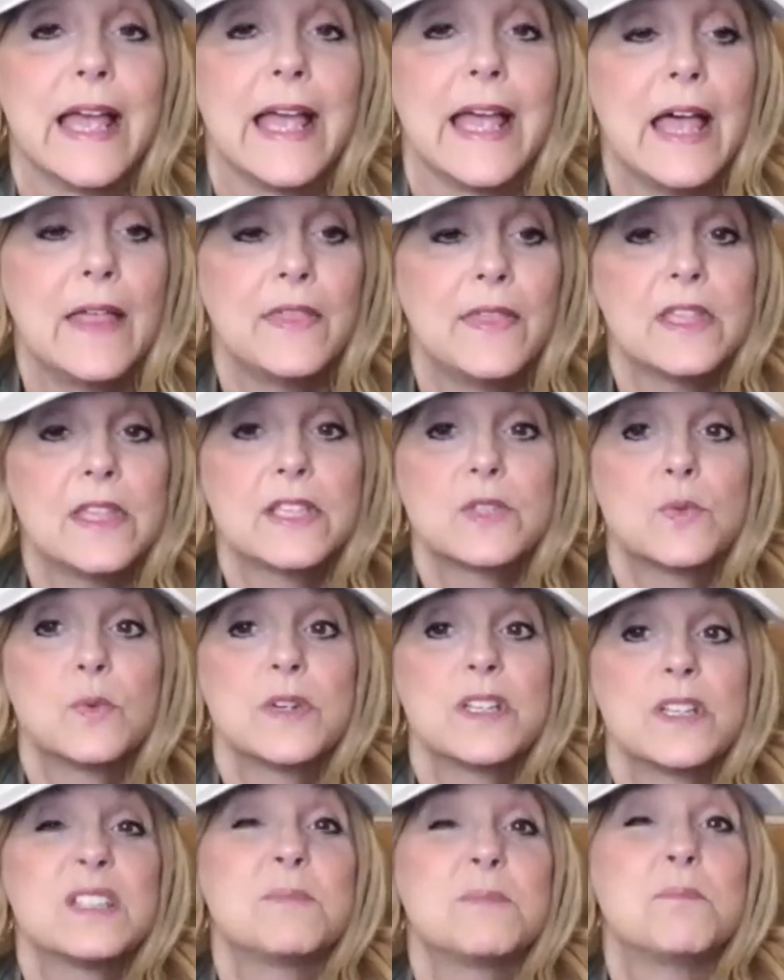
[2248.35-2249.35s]
And this
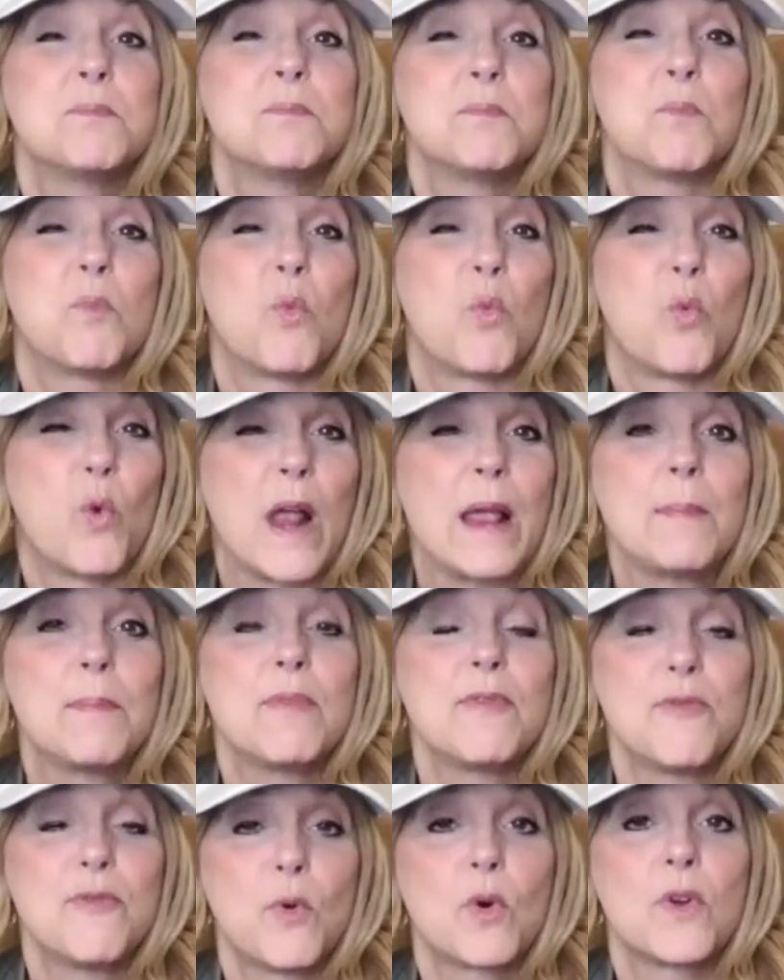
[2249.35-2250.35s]
was right
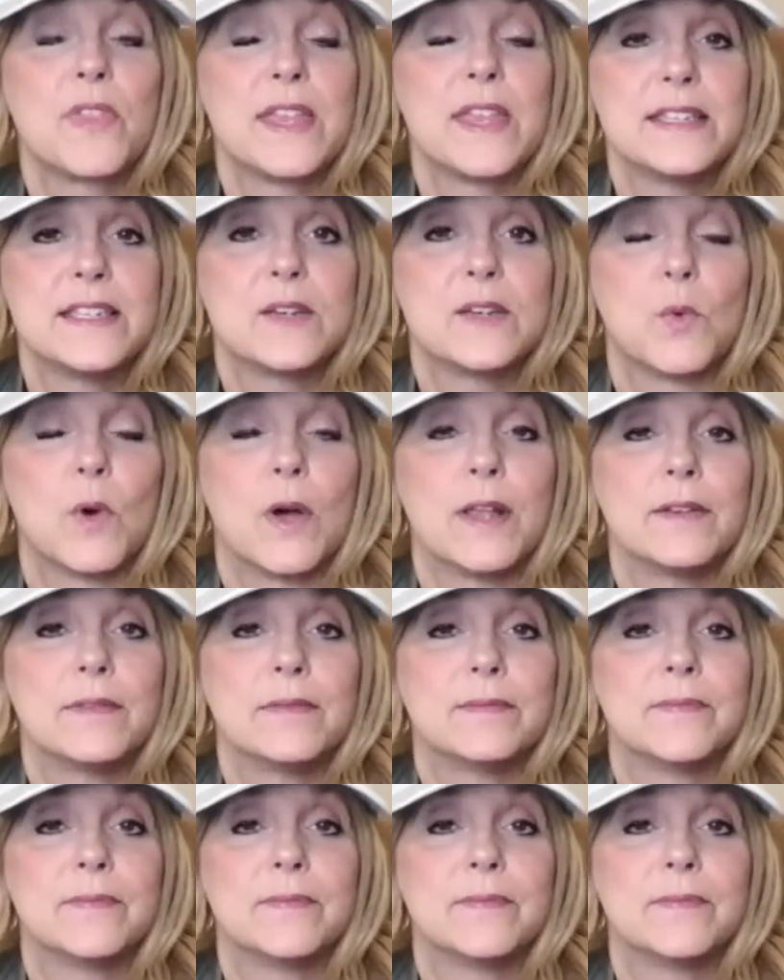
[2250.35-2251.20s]
before they did one.